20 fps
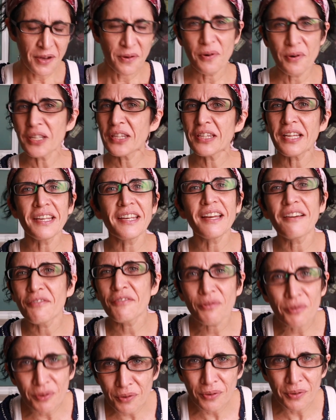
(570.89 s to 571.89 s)
What I
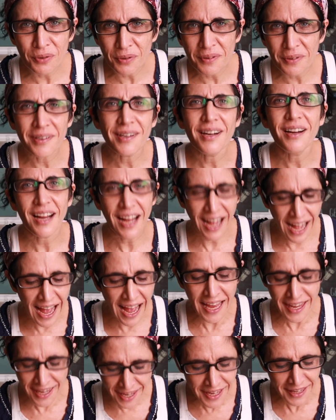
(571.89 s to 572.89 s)
have to do,
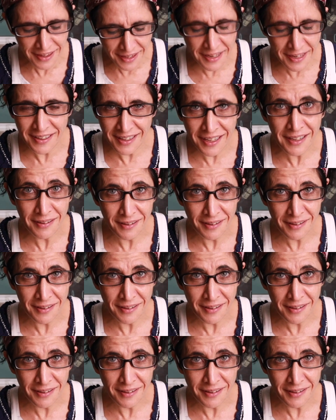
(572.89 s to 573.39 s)
I eat it.